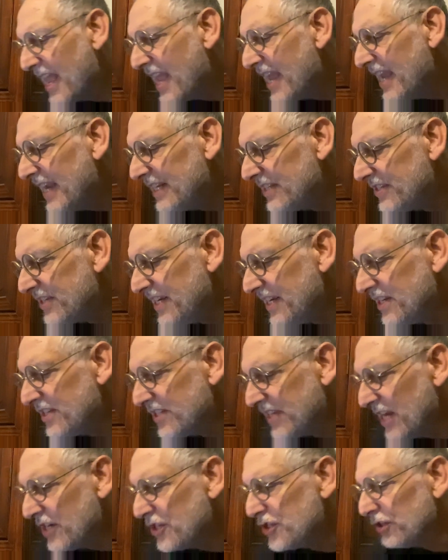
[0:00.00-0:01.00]
it's
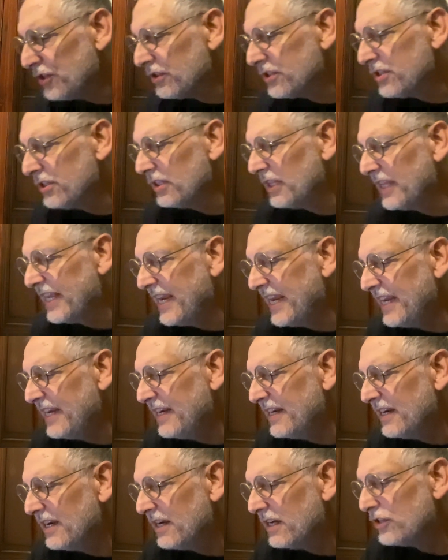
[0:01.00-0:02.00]
essential to
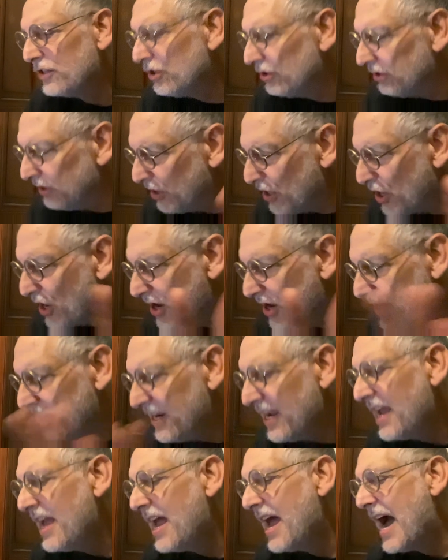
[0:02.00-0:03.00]
learn
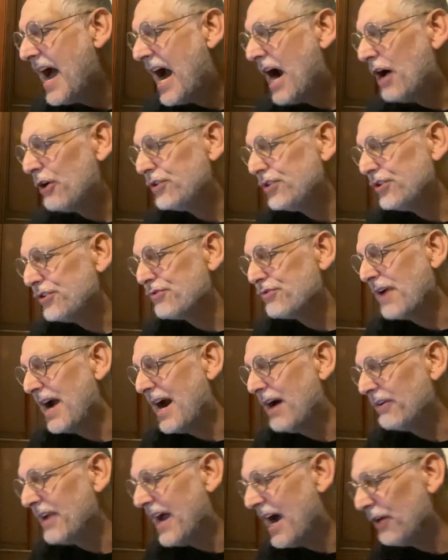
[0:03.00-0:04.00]
how to
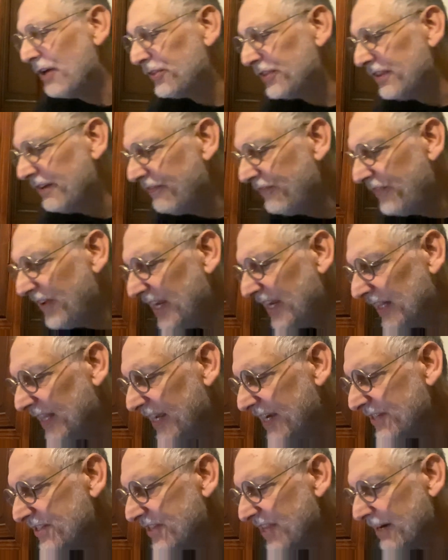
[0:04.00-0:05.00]
drown out the
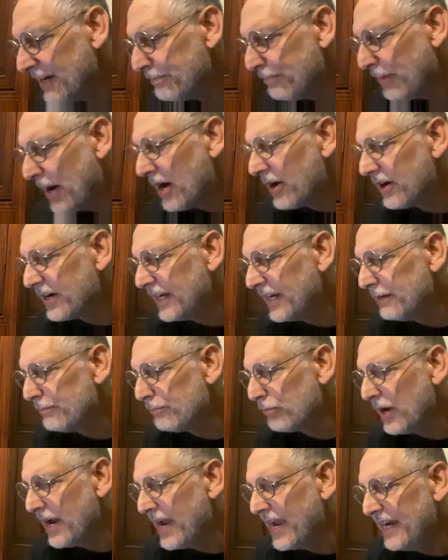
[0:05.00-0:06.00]
feelings that bark and
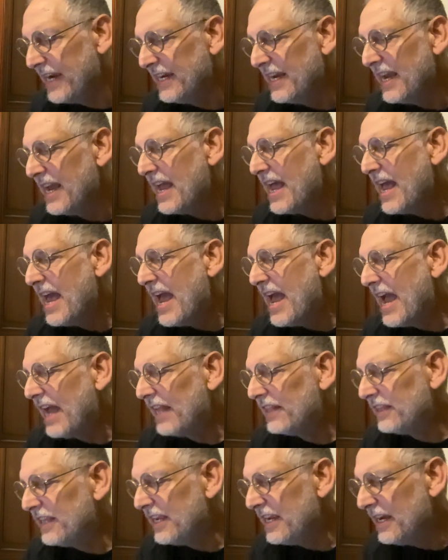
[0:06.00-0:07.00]
bray
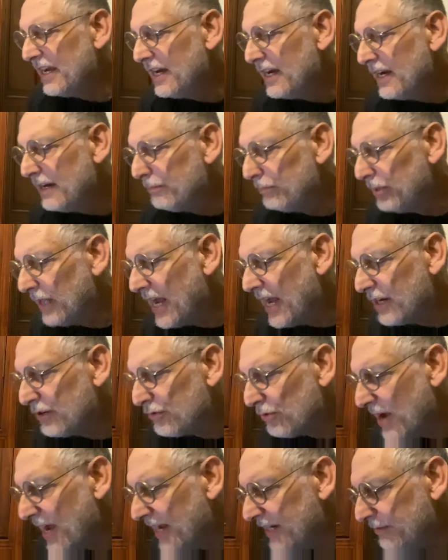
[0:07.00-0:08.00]
at the
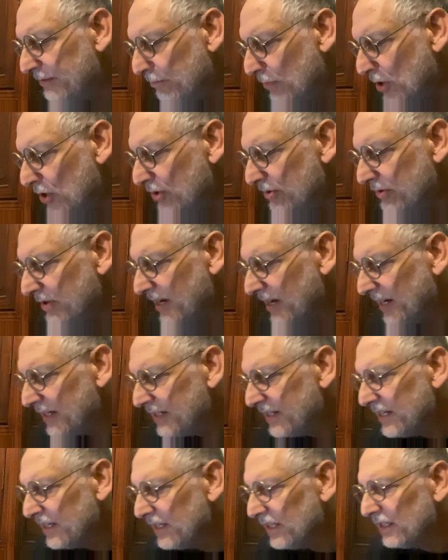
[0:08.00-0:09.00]
blood-red moon
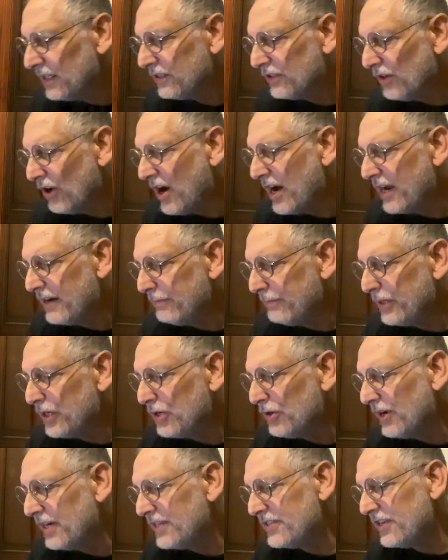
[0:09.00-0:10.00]
until dawn,
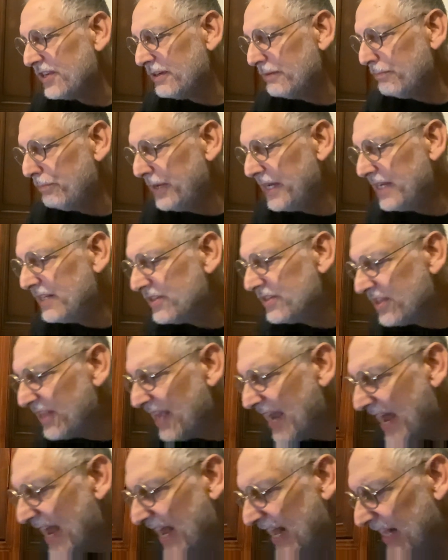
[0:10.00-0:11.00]
because it beats the
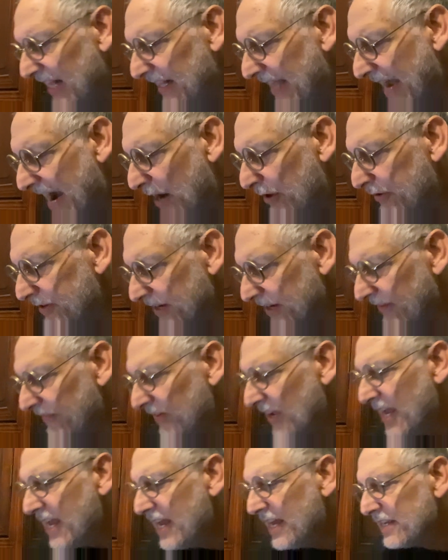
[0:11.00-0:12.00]
hell out of
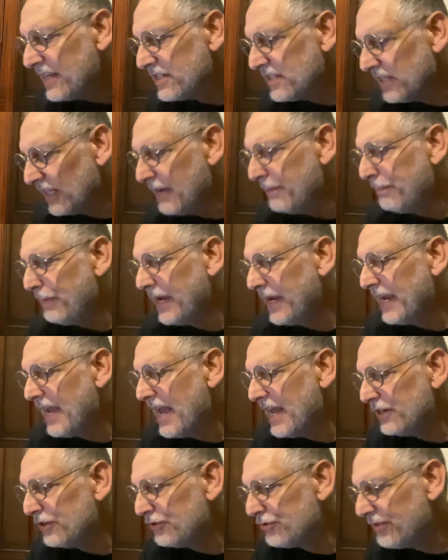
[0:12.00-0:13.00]
sleeping
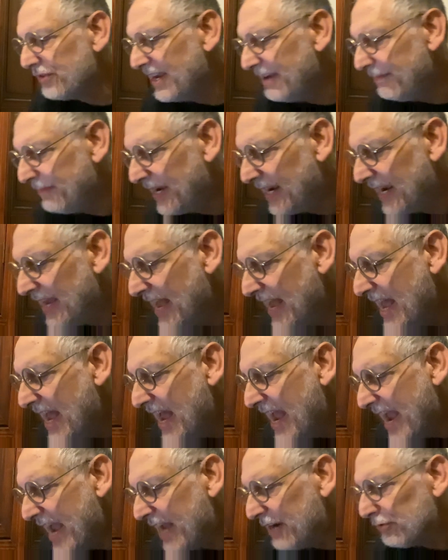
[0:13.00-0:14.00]
and dreaming
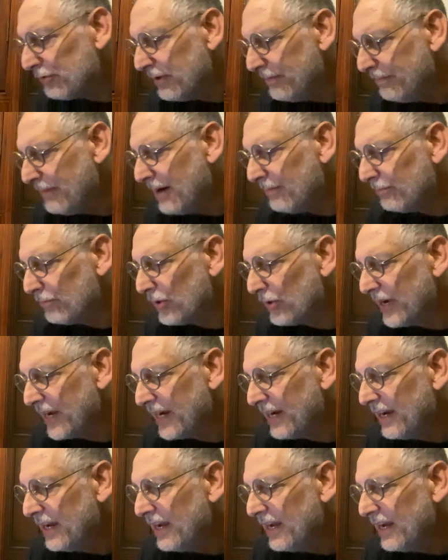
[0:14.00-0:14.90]
and remembering